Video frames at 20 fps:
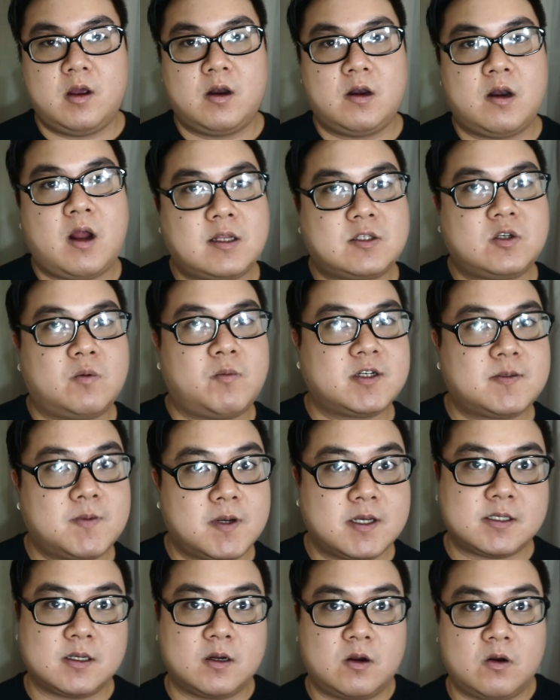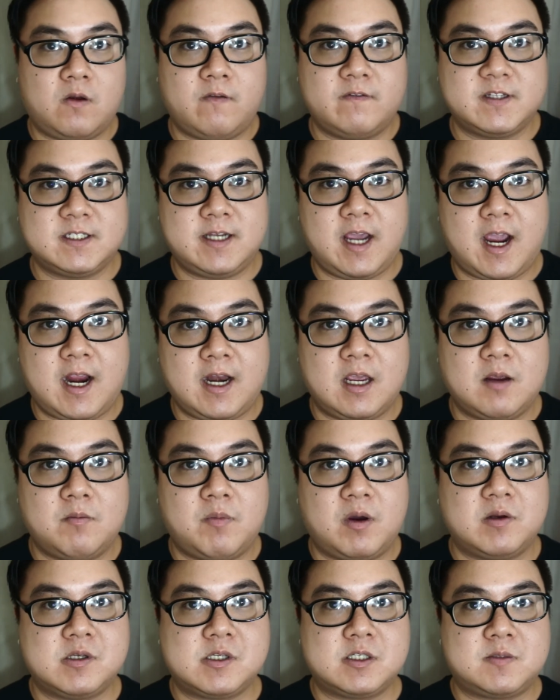Not so much because a girl is dating,
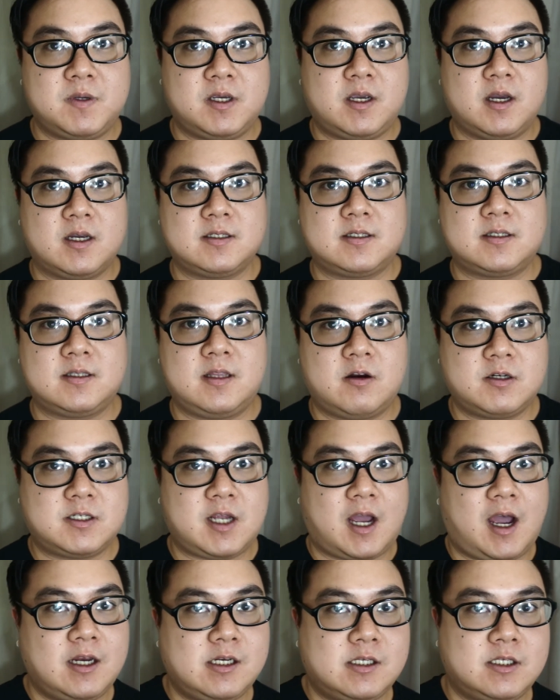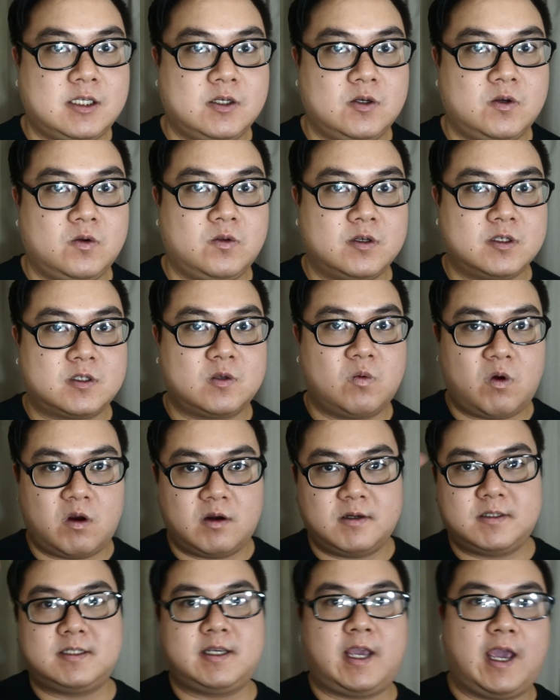but just because they're tied to this
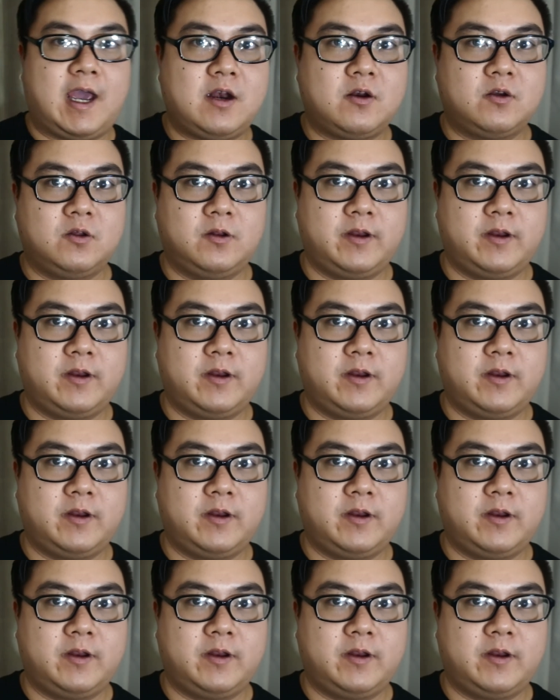word scandal